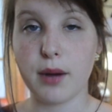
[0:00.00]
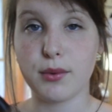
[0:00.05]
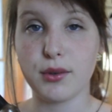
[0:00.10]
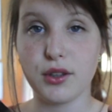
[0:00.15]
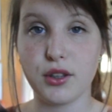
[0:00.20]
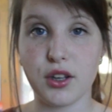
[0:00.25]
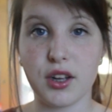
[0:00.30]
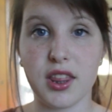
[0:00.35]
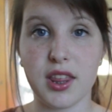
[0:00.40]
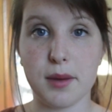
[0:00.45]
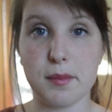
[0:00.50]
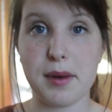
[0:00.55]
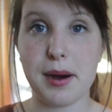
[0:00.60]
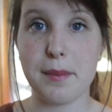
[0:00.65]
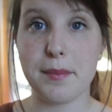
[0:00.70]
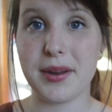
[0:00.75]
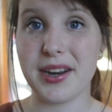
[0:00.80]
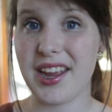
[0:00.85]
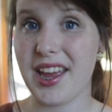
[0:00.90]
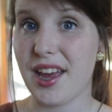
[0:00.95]
will look them
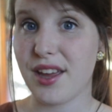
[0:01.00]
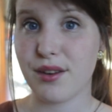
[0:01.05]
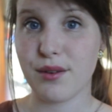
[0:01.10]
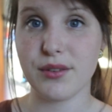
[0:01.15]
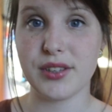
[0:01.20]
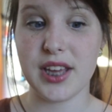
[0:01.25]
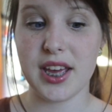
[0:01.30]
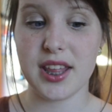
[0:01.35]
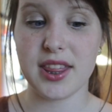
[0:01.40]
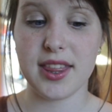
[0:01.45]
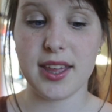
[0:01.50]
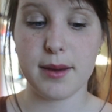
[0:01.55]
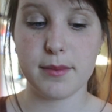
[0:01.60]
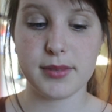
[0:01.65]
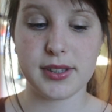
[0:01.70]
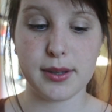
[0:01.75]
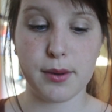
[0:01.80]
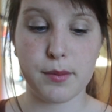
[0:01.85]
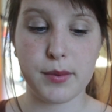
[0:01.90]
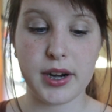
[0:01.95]
up and annotate them
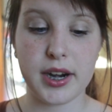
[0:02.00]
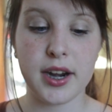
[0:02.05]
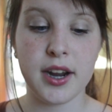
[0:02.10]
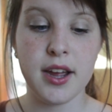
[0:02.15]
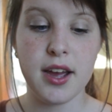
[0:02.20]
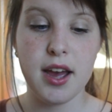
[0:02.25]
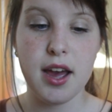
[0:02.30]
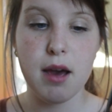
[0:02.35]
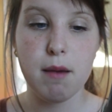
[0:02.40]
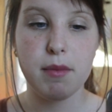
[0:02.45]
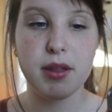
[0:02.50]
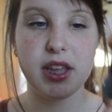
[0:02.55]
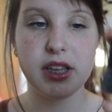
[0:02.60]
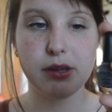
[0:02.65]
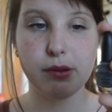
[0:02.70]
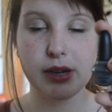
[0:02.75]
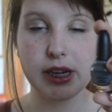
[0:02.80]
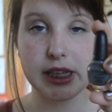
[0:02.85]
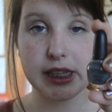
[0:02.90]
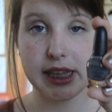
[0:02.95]
somewhere, but this
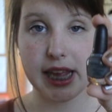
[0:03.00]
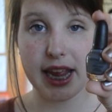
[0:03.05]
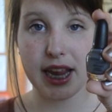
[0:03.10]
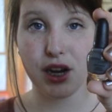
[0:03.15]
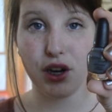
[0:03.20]
one is a